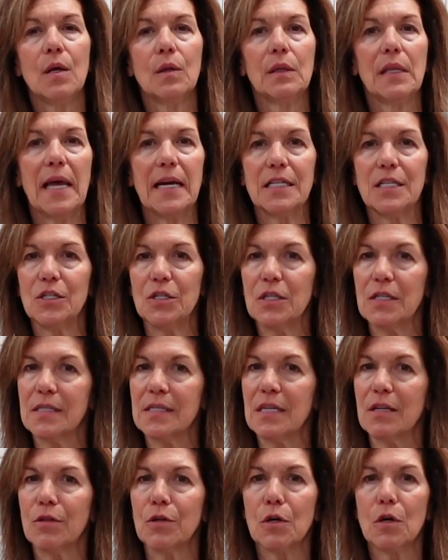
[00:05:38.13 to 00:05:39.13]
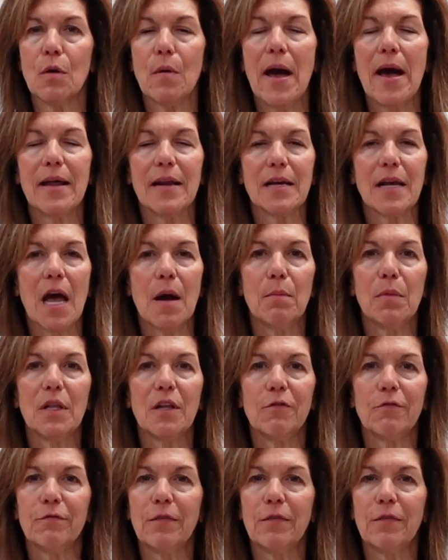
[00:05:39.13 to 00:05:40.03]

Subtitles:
I'd like to just throw out a couple of